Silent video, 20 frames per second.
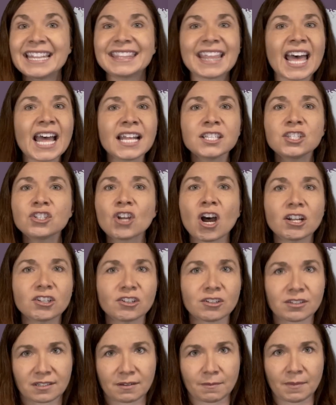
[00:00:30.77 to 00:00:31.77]
That's not
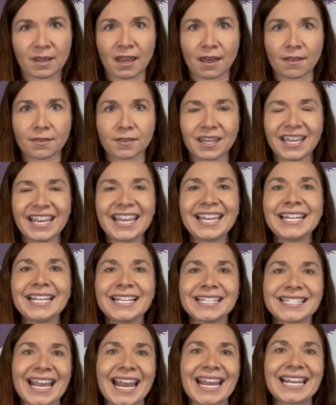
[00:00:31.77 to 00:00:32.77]
just a myth, it
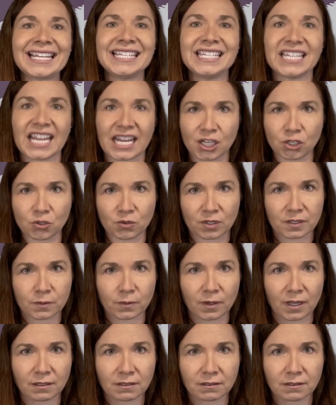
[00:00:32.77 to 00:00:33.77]
is a dangerous
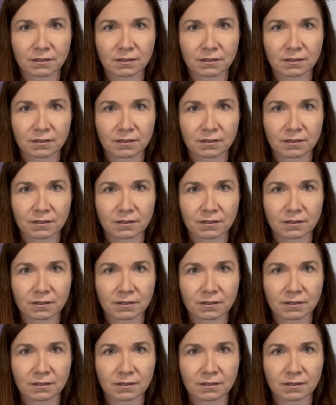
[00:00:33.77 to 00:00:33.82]
one.